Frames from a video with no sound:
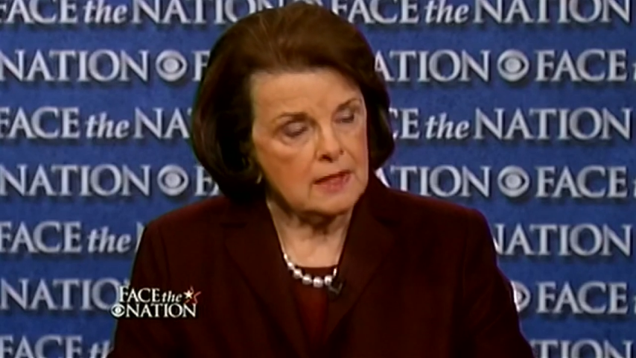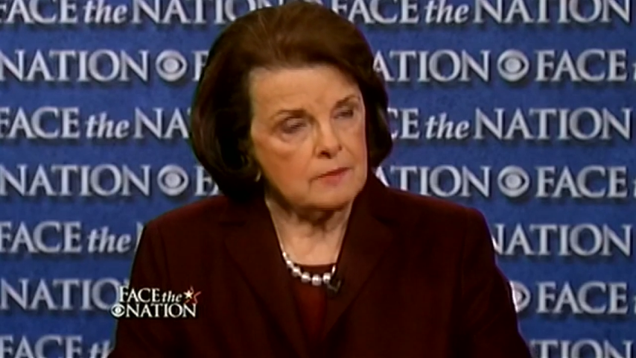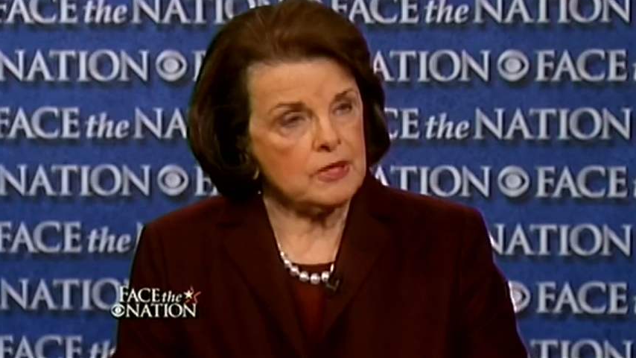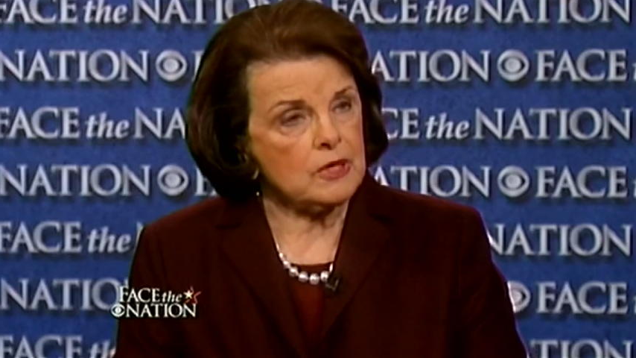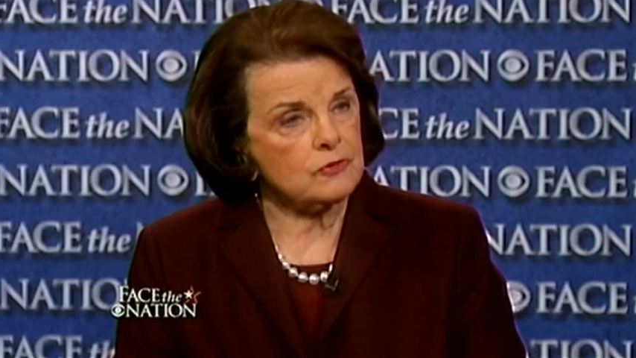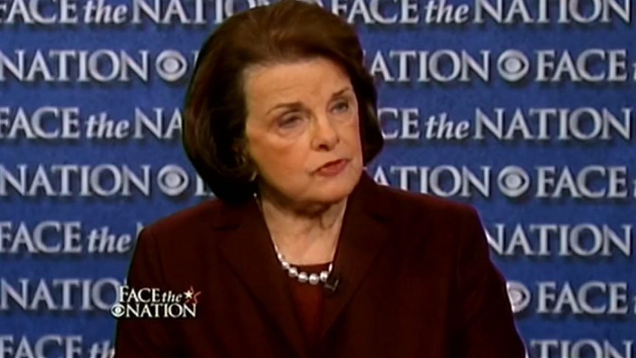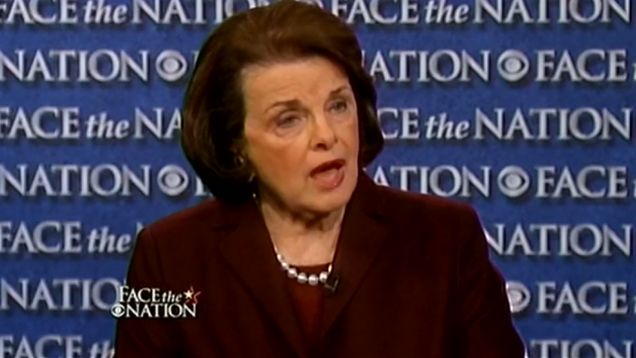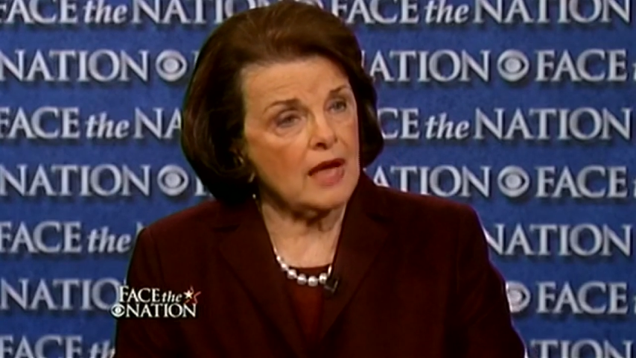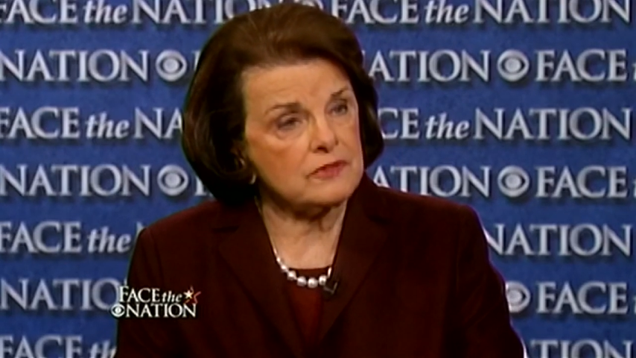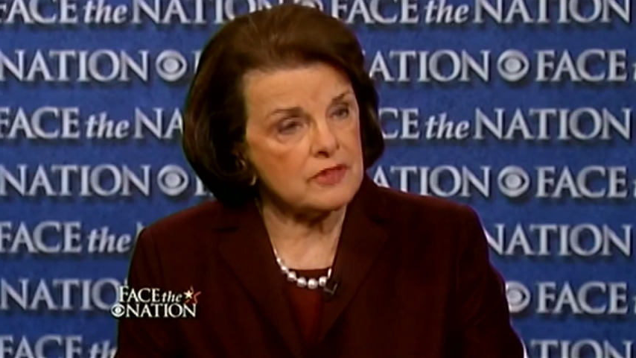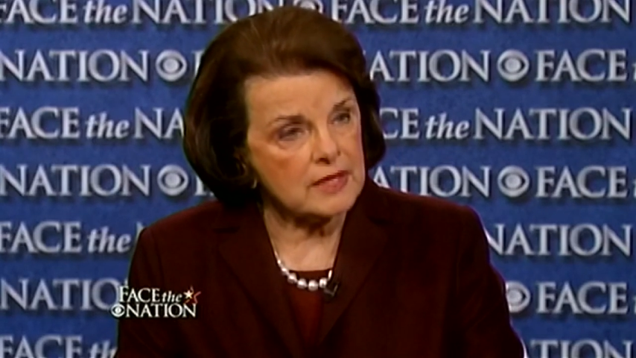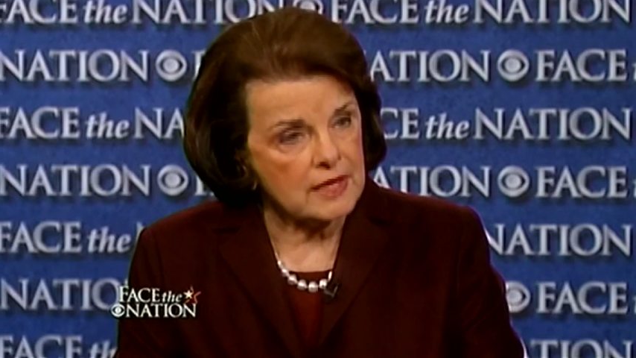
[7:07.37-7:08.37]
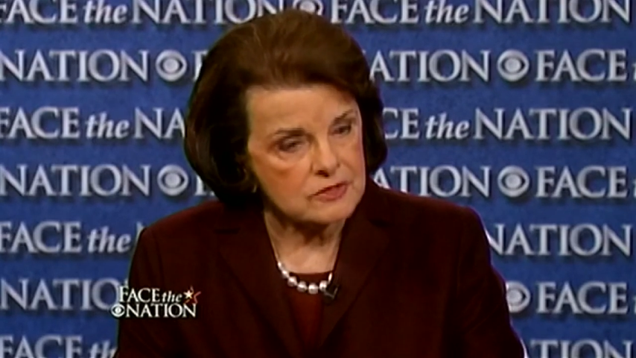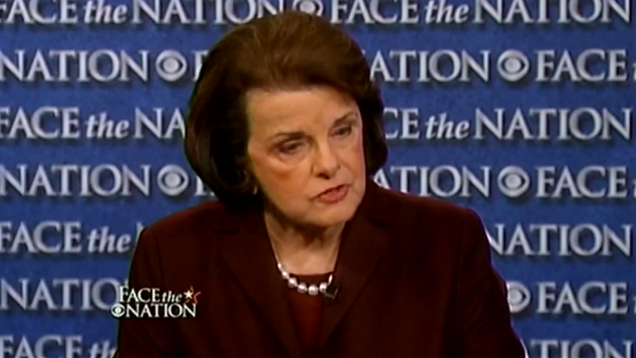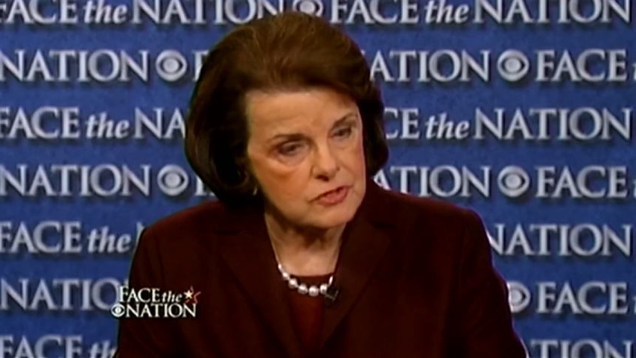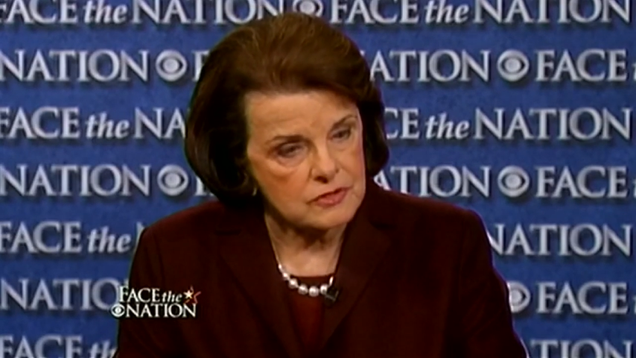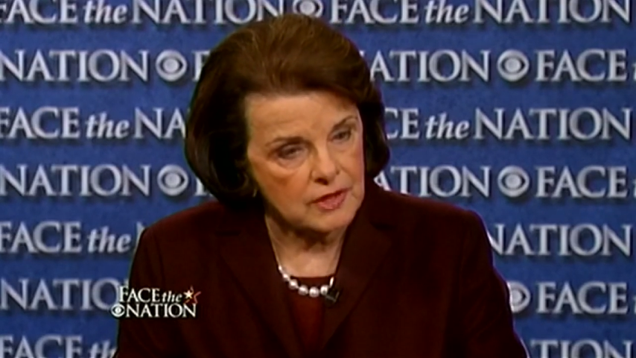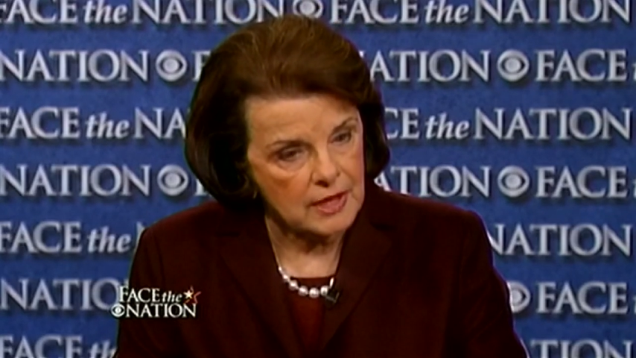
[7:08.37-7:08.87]
because I think it's
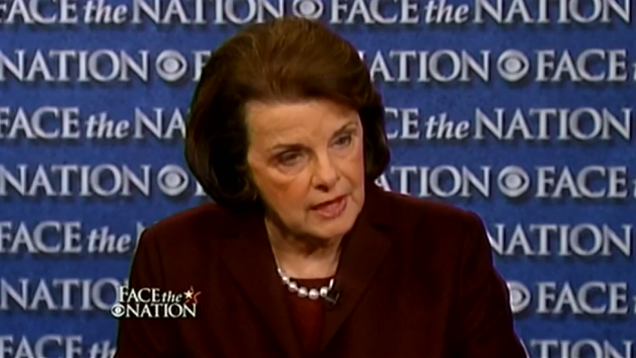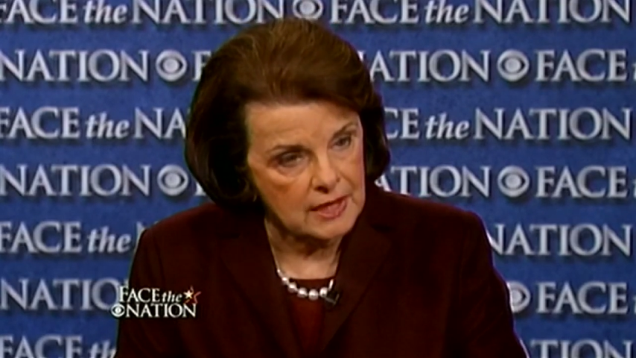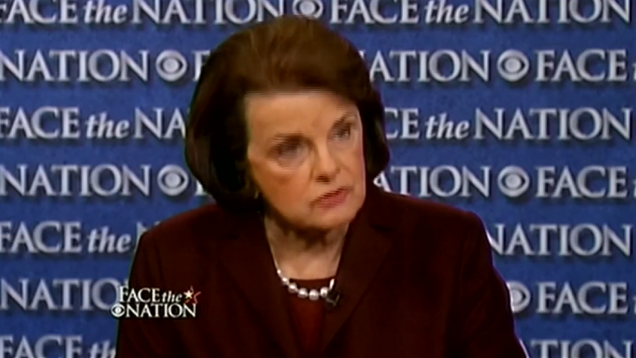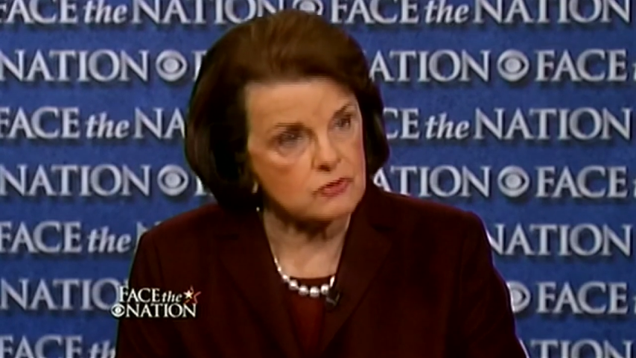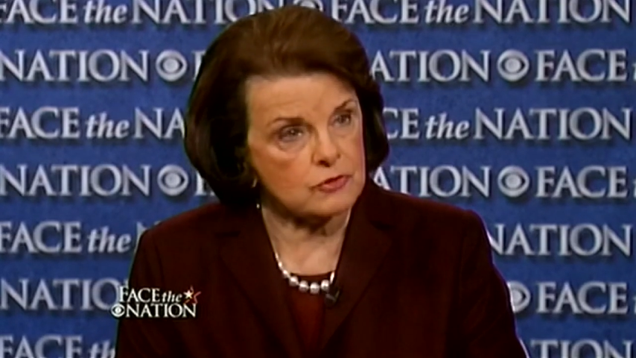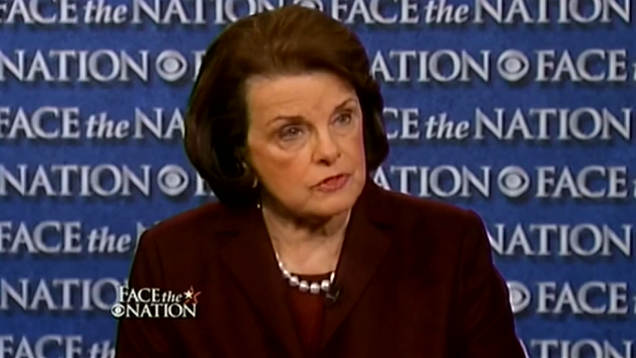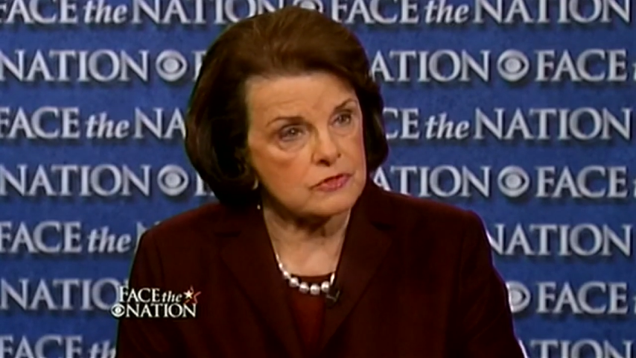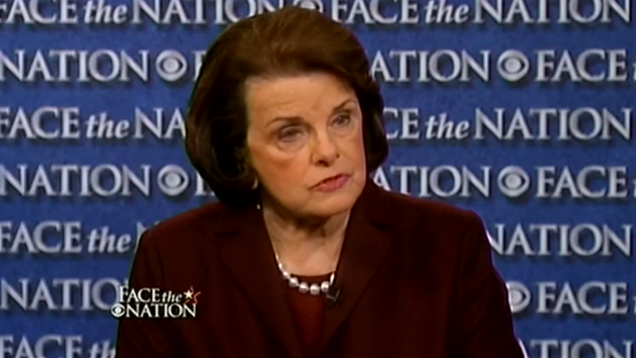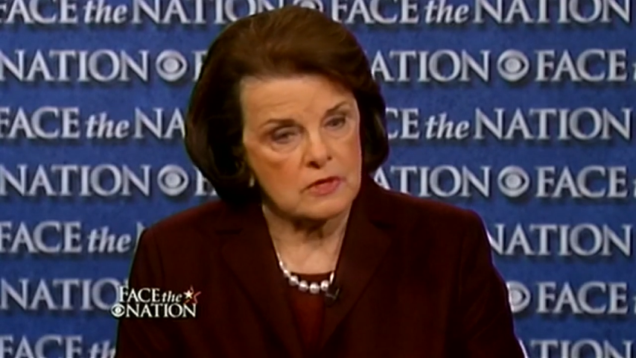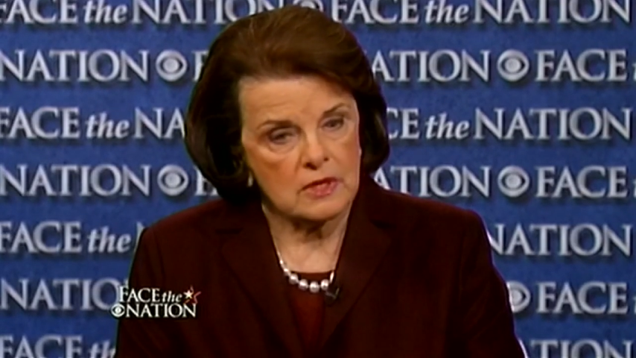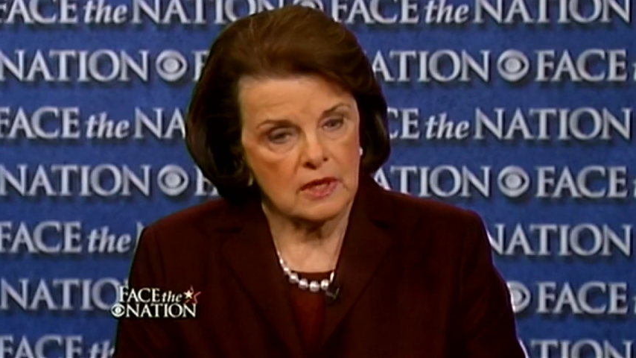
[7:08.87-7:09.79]
to the interests